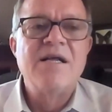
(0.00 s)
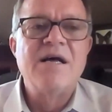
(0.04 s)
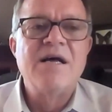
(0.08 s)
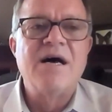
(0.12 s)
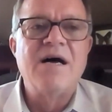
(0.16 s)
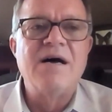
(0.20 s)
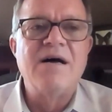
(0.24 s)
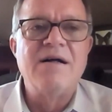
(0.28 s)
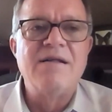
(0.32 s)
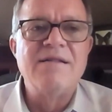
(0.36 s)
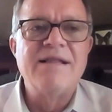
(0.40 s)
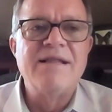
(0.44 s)

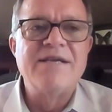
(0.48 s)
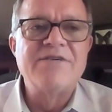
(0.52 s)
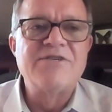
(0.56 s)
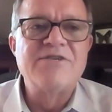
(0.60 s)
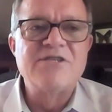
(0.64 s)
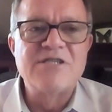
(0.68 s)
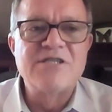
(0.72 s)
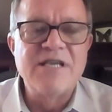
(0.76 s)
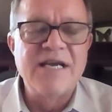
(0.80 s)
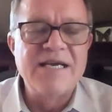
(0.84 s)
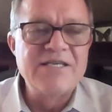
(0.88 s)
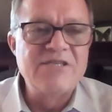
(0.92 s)

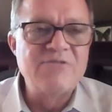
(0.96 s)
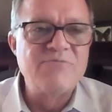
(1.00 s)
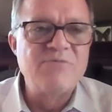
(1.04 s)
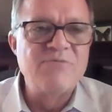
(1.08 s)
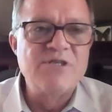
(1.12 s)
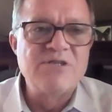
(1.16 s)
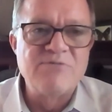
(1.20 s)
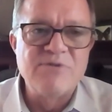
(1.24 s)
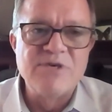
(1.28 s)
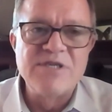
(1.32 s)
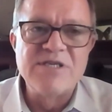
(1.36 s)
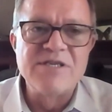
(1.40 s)
legislation
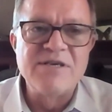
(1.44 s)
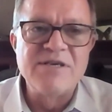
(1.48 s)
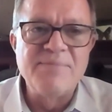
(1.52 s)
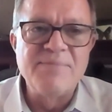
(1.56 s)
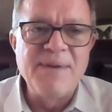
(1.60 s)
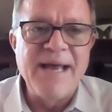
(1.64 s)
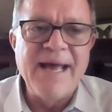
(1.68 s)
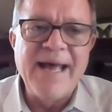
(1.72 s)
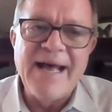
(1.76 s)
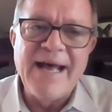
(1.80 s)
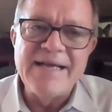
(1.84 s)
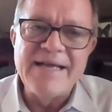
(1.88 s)
was originally
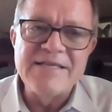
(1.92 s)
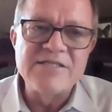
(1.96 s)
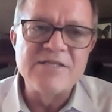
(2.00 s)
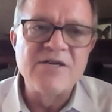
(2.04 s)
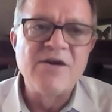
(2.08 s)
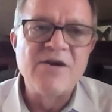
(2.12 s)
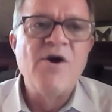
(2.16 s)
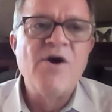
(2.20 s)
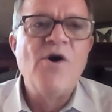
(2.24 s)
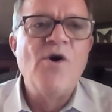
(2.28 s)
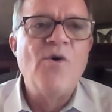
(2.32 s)
passed,